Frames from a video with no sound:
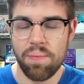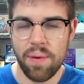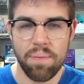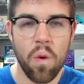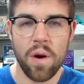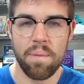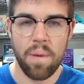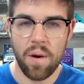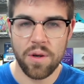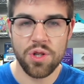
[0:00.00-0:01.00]
important
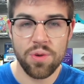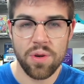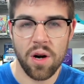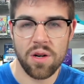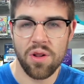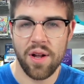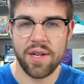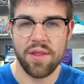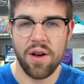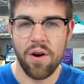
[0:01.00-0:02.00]
part to card
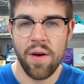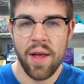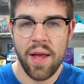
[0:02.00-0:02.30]
collecting, though,